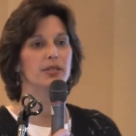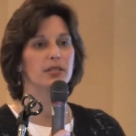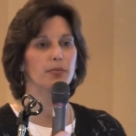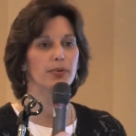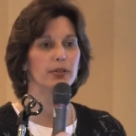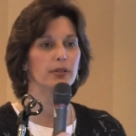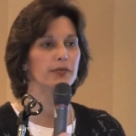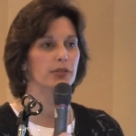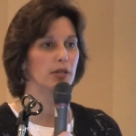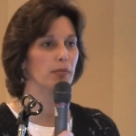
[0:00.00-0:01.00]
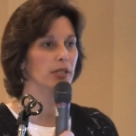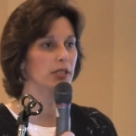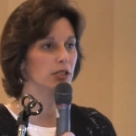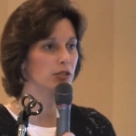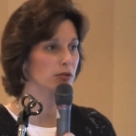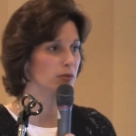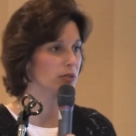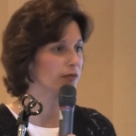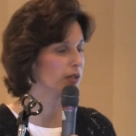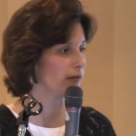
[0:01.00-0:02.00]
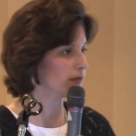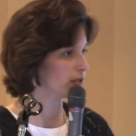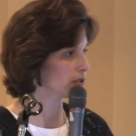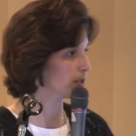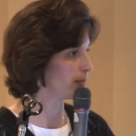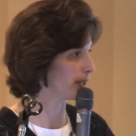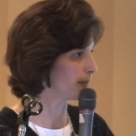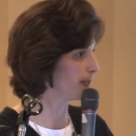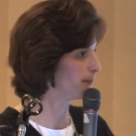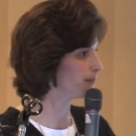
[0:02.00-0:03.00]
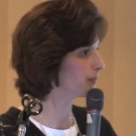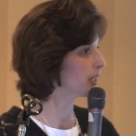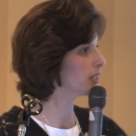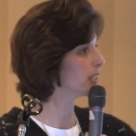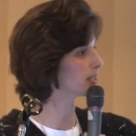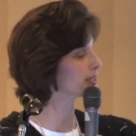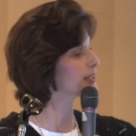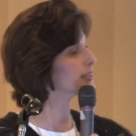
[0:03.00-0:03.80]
be simpler for somebody to use if you have a vision impairment. Yes?